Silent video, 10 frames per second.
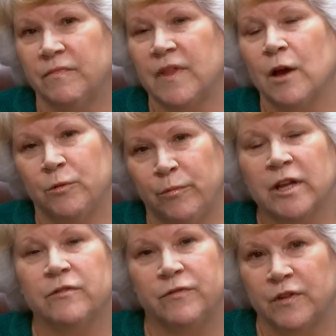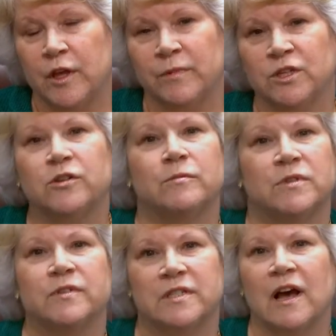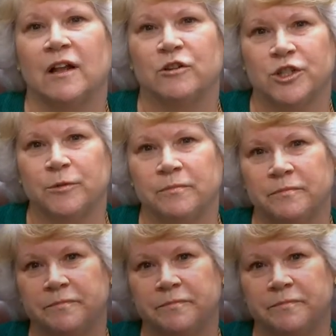that would benefit them in terms of a scholarship.